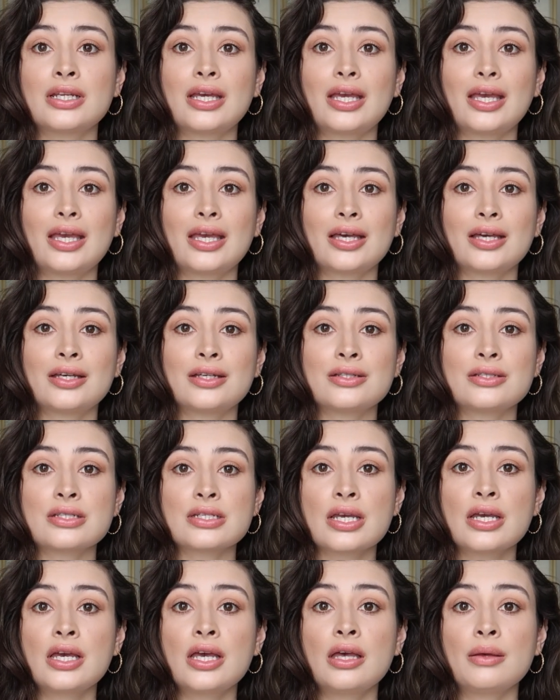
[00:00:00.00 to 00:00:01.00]
and
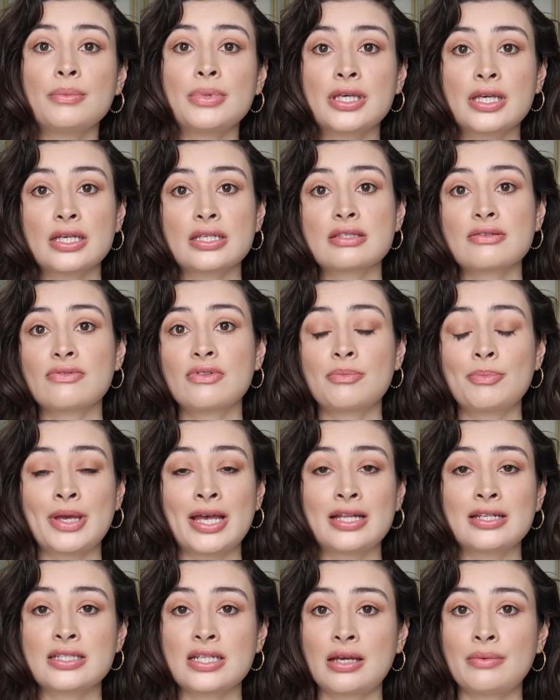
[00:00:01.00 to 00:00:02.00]
because of the
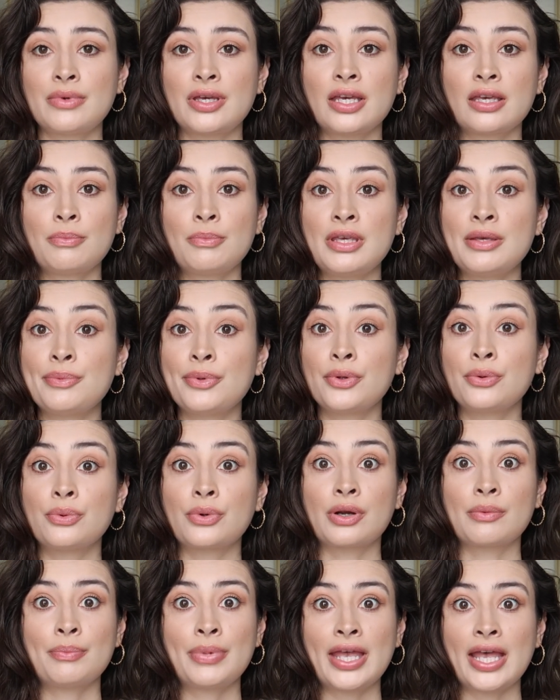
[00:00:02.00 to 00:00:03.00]
pandemic, people
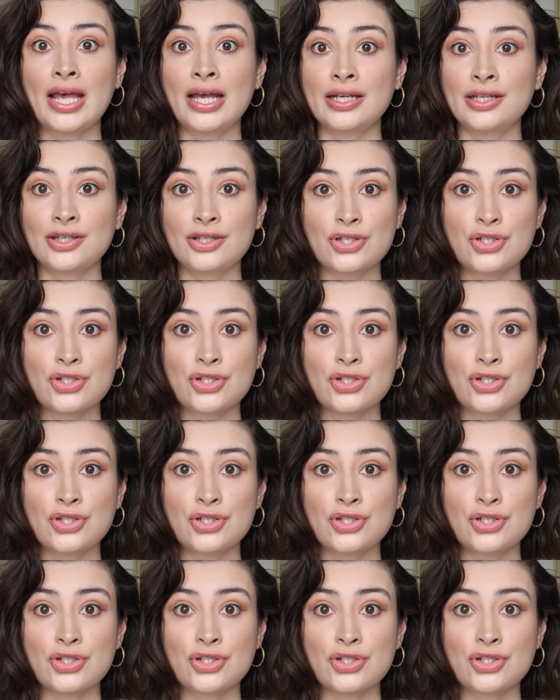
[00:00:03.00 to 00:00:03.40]
were panic